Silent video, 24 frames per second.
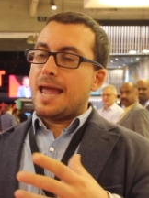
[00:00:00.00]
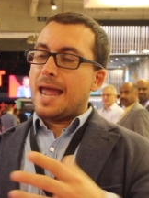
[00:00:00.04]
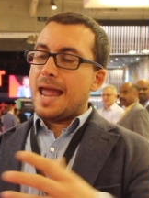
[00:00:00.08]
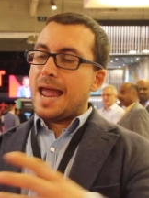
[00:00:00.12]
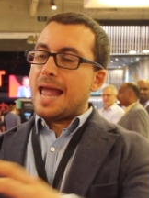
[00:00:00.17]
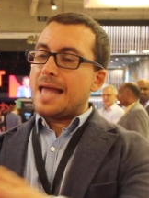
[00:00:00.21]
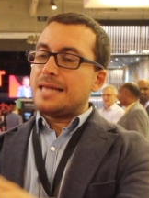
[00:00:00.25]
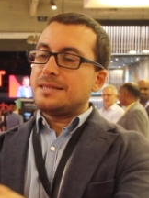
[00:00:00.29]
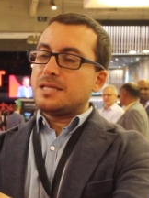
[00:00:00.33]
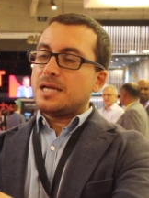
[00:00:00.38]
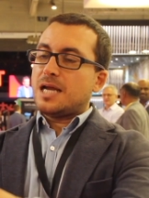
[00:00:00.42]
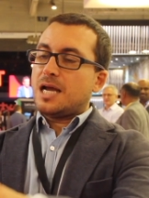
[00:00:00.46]

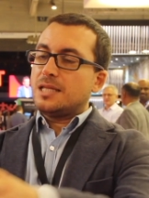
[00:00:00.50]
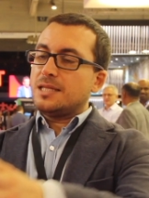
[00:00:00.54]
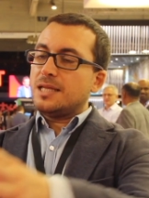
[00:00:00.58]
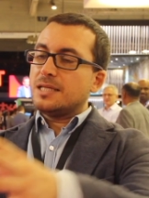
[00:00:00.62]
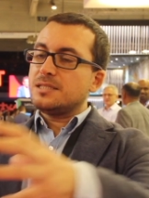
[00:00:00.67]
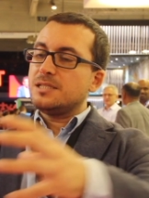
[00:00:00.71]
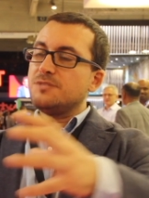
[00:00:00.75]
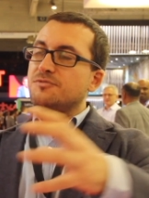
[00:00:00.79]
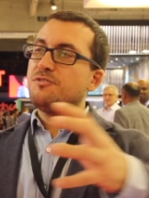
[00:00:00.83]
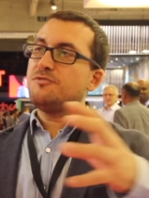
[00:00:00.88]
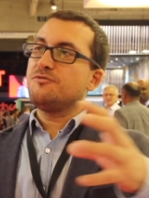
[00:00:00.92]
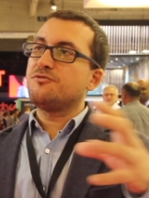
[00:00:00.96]
and the
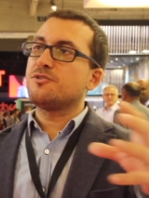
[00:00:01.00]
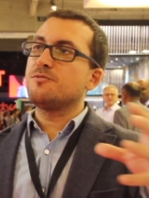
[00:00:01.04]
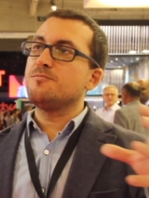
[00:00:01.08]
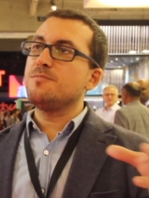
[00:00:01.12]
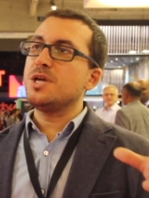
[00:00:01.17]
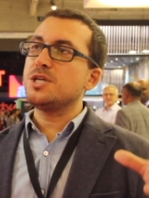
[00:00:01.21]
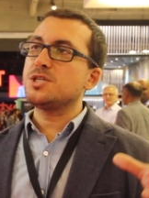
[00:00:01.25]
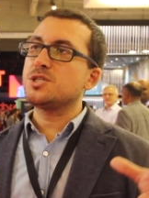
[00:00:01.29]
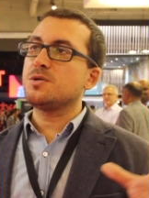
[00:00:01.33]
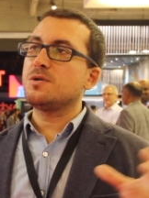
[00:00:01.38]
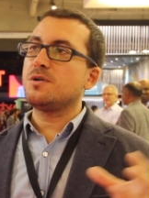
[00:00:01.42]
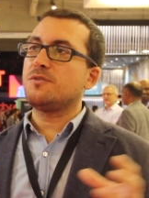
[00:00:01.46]
collective
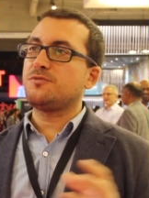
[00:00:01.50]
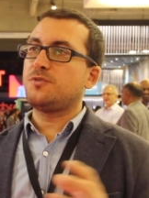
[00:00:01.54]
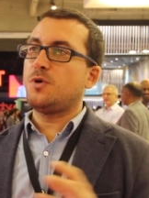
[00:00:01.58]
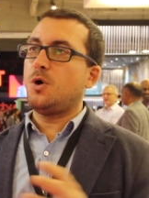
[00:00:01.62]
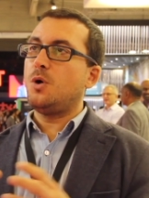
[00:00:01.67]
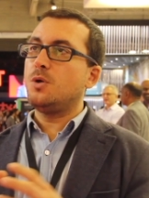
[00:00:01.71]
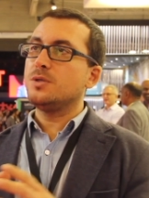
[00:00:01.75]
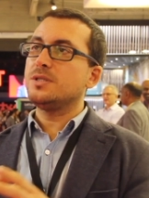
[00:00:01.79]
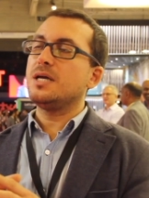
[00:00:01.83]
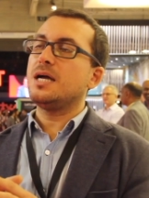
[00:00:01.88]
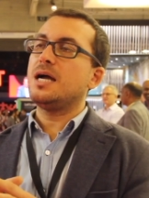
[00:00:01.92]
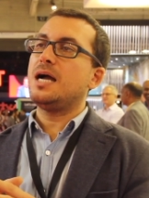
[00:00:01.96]
information of
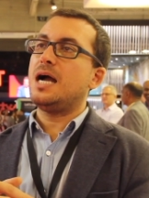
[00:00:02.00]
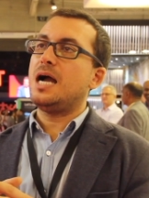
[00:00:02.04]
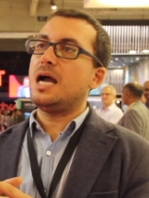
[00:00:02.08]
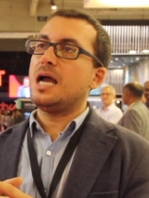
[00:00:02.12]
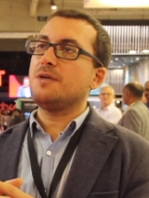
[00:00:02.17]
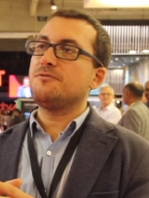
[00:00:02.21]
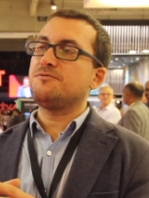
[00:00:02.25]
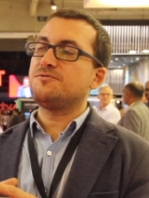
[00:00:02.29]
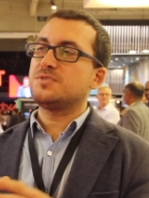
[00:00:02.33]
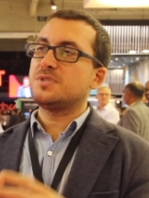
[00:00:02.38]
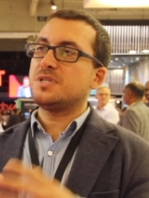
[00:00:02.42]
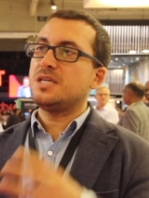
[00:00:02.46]
all the
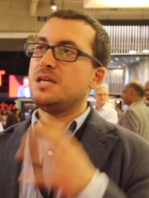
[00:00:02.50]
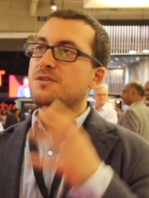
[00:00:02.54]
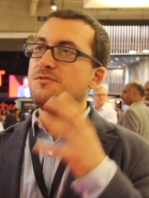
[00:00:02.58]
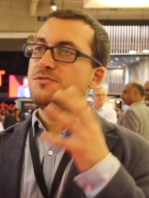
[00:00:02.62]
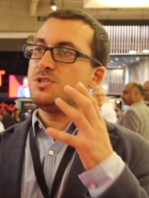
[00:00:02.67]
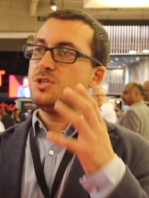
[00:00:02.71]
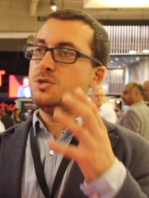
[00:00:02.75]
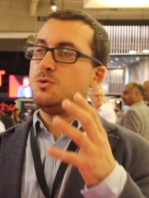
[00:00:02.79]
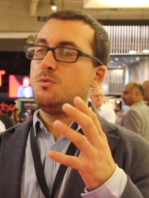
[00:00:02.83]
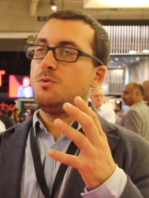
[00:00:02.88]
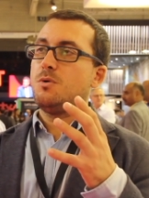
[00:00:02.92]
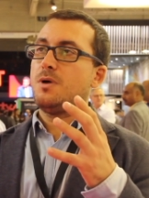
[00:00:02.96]
hives
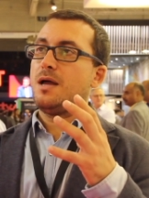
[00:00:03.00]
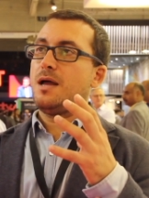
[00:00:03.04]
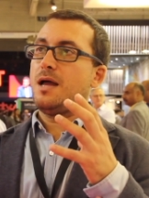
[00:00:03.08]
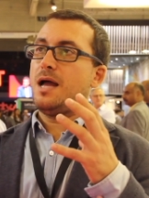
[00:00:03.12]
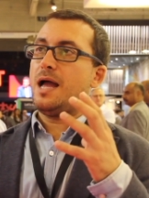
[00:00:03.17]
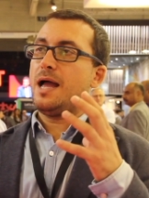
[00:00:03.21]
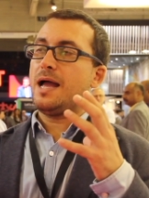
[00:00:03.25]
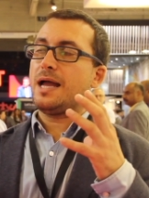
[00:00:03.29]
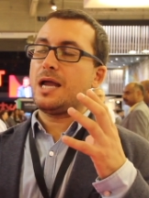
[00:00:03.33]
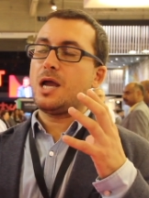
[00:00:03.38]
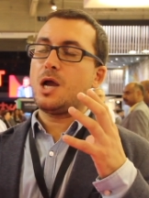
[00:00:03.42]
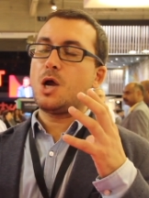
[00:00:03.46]
gives you
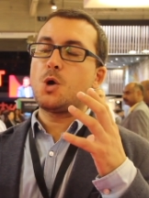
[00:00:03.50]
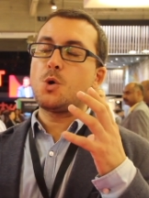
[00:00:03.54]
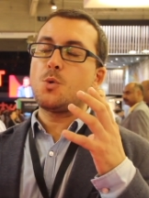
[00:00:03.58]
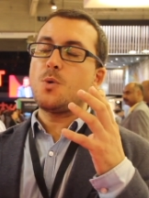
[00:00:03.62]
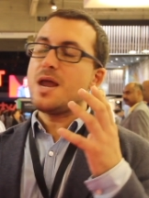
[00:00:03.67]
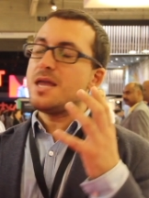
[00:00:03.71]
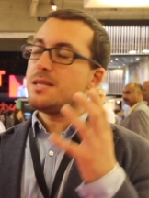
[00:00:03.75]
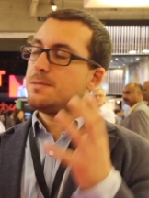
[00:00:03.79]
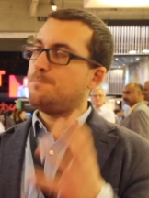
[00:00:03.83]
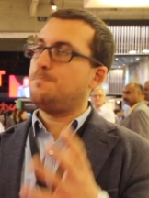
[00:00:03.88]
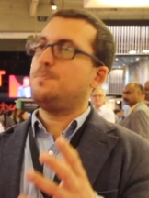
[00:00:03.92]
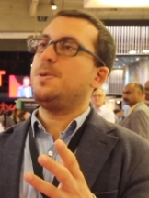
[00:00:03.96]
a
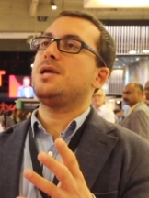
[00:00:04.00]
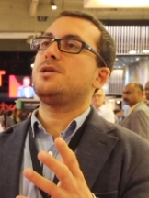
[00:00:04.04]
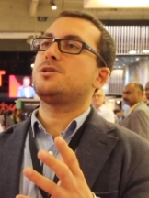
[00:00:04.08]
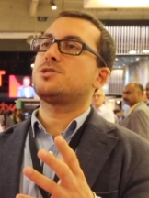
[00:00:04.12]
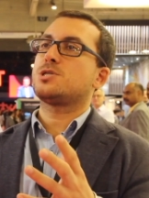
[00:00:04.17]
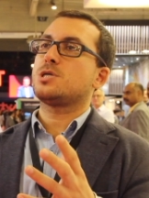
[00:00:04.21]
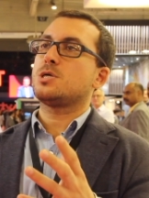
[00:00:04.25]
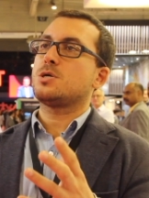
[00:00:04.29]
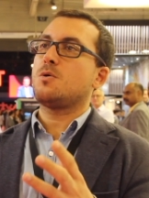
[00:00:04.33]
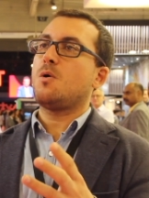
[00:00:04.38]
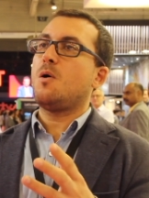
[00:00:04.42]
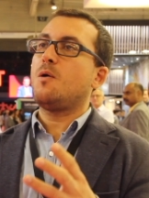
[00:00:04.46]
great
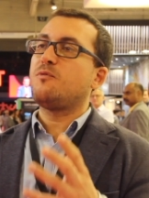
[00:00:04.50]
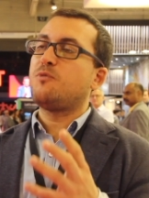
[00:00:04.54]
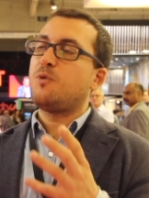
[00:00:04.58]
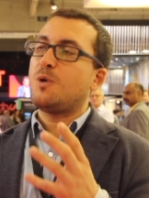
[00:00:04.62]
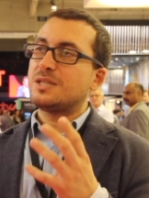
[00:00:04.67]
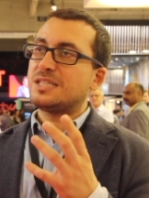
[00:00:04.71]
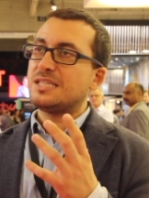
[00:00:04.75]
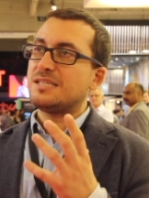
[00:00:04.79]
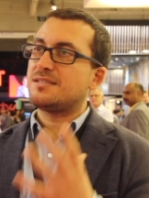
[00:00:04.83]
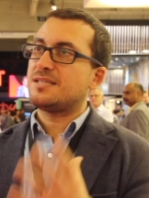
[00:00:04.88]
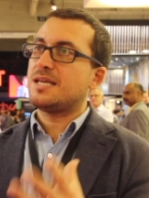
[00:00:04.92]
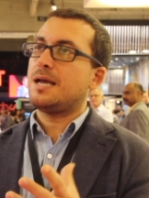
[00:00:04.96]
picture of
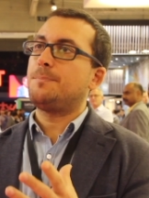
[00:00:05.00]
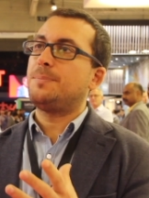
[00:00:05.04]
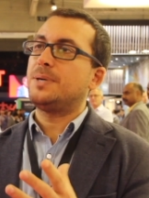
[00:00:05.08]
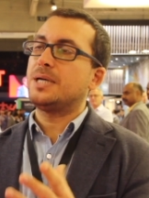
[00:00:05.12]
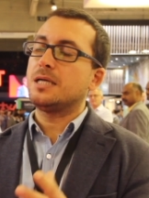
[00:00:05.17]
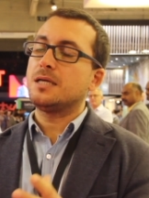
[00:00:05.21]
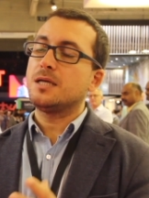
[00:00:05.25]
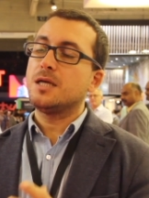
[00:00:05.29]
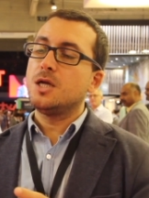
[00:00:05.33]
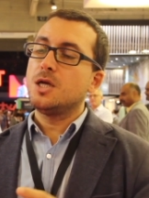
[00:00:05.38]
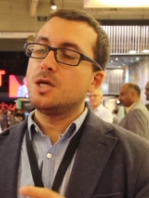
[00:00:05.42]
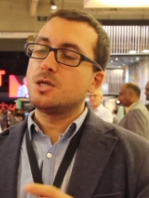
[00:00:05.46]
what is
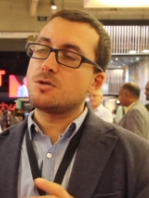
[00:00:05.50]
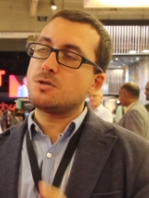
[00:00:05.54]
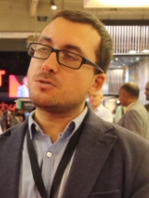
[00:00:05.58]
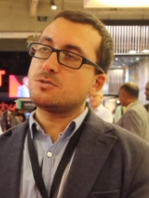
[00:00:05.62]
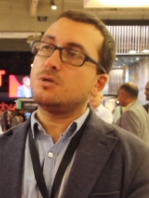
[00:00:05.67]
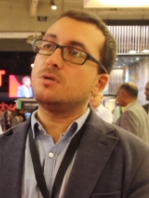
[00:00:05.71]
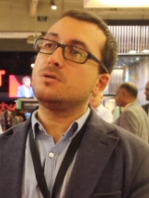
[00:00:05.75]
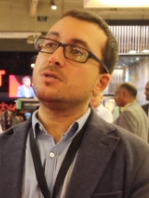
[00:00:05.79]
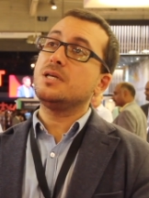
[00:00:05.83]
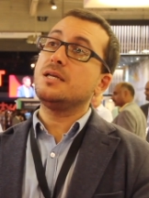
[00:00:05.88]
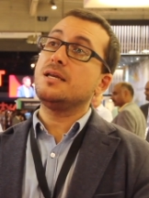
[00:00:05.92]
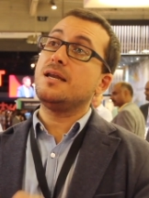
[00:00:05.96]
happening
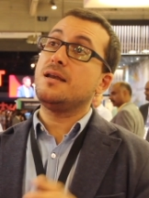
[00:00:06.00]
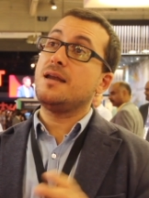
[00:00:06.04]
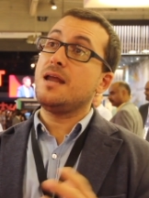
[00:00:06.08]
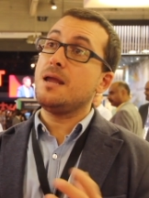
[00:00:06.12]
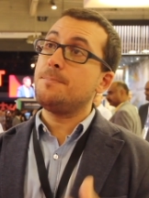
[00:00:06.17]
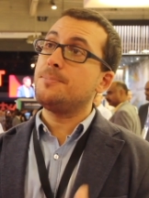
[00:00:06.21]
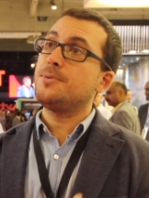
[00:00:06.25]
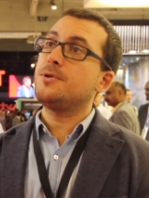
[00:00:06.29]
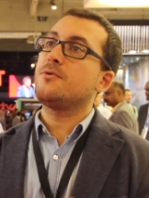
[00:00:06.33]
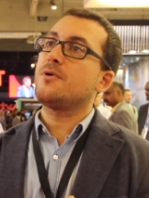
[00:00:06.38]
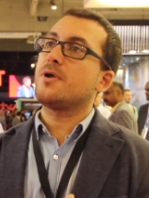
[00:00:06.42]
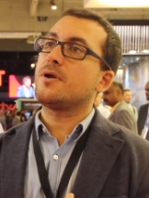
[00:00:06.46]
not only in an
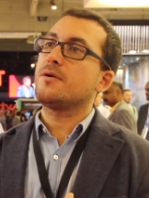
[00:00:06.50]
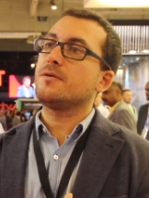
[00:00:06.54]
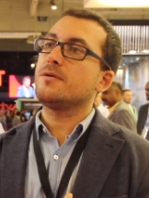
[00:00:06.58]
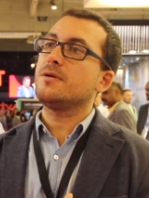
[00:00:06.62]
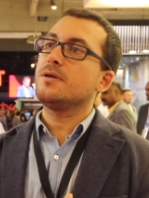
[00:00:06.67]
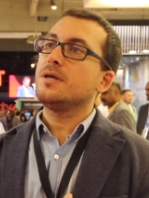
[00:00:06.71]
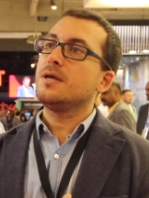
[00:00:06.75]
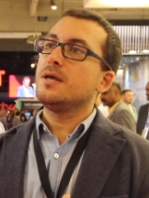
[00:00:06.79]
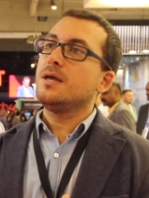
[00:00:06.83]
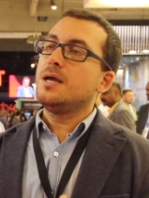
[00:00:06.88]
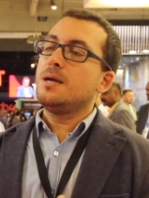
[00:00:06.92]
apiary,